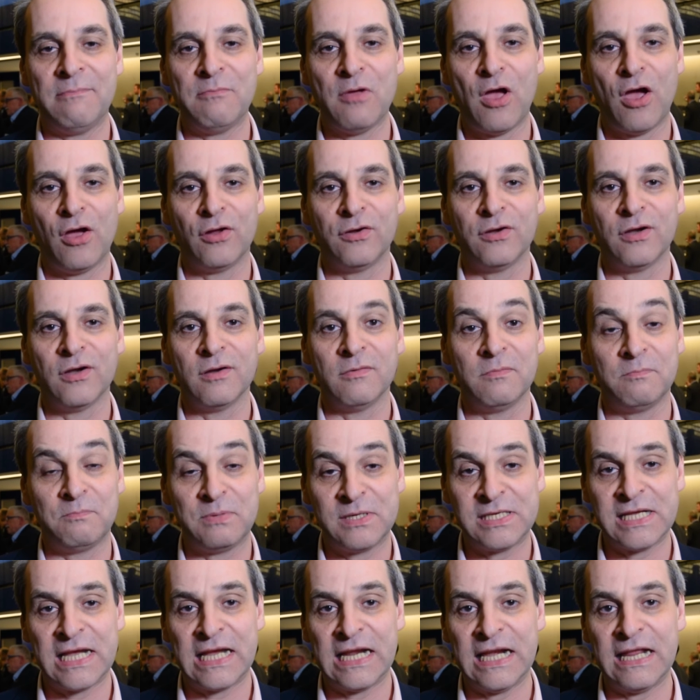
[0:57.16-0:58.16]
on
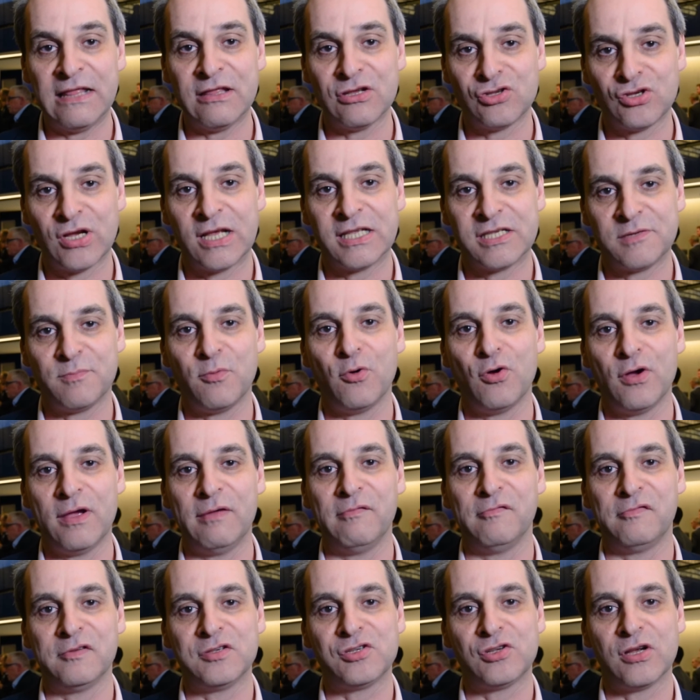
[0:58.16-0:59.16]
particularly the transport
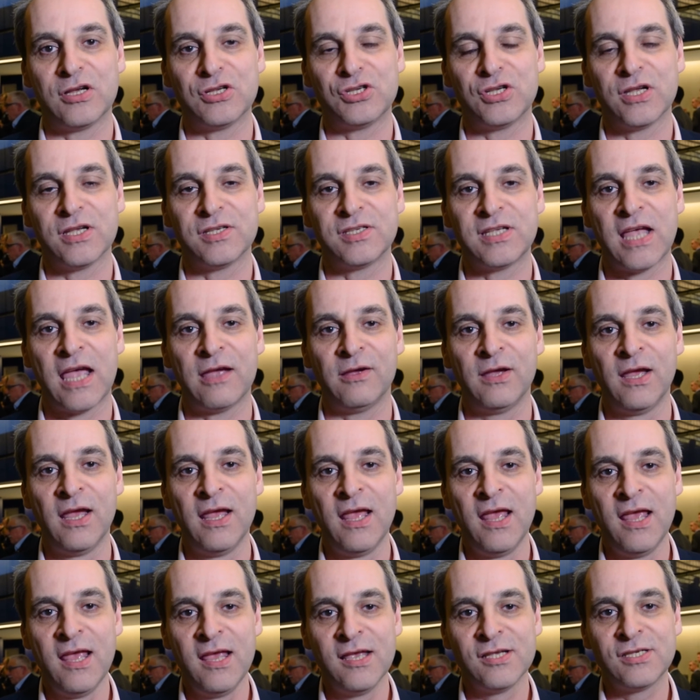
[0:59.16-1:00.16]
infrastructure. So
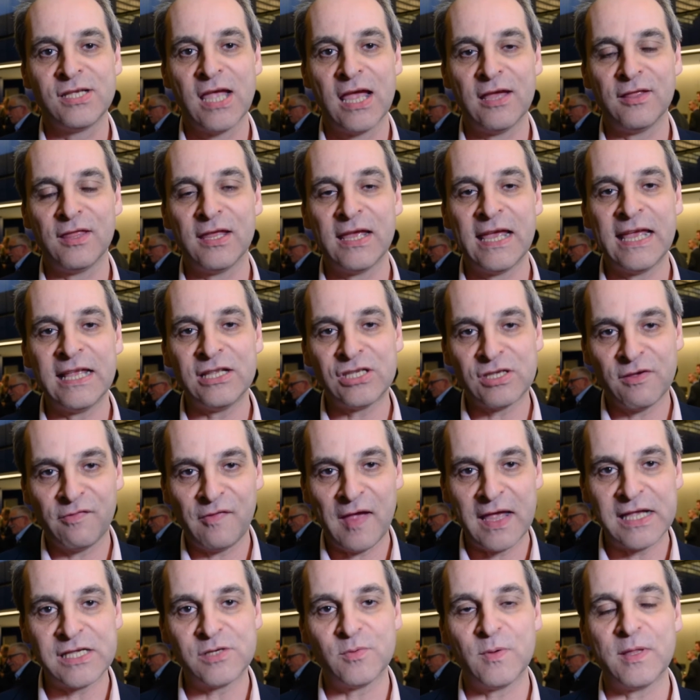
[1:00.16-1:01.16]
the
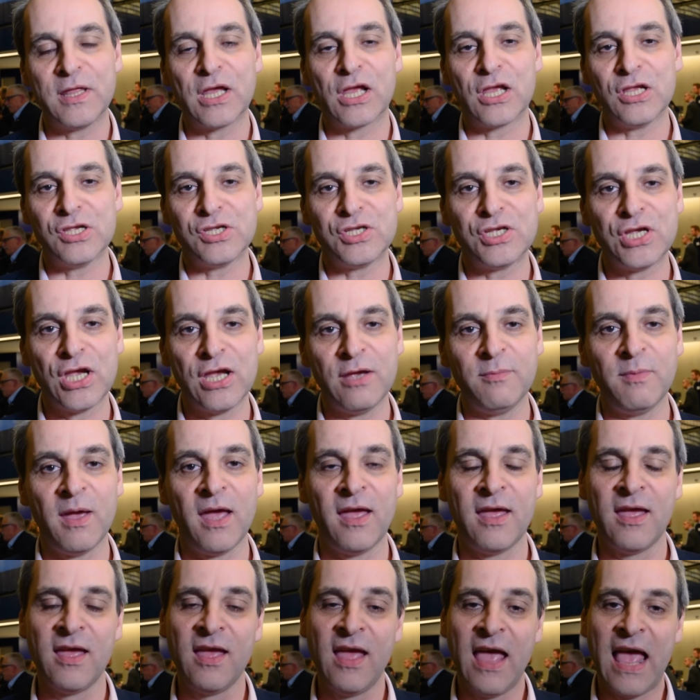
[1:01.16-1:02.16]
interface with the
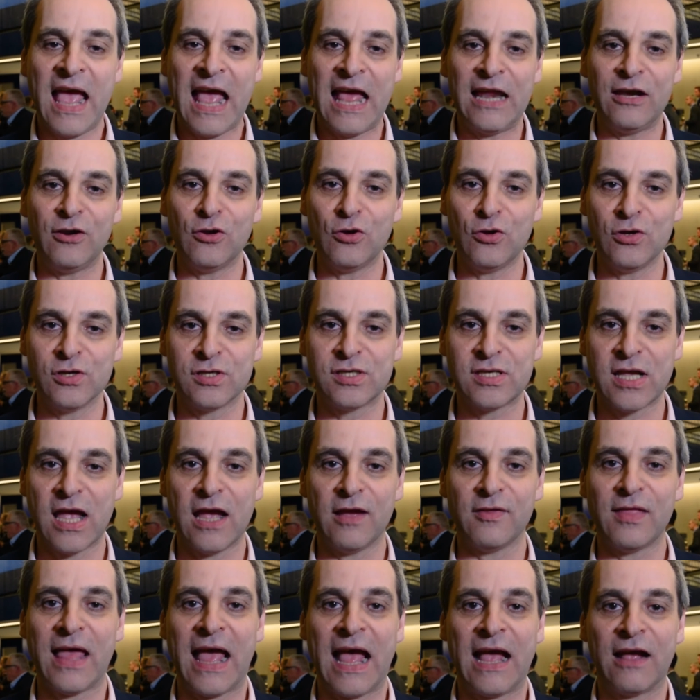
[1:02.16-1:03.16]
consumer, and
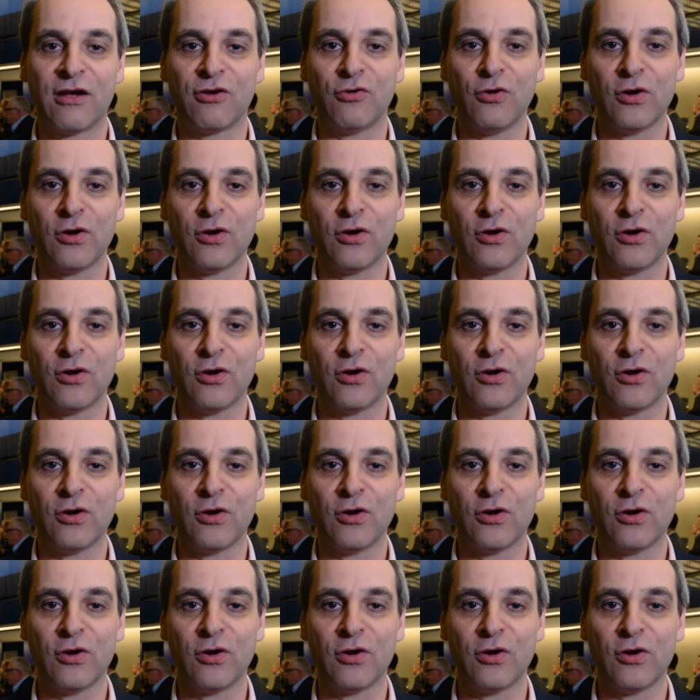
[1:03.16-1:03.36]
also that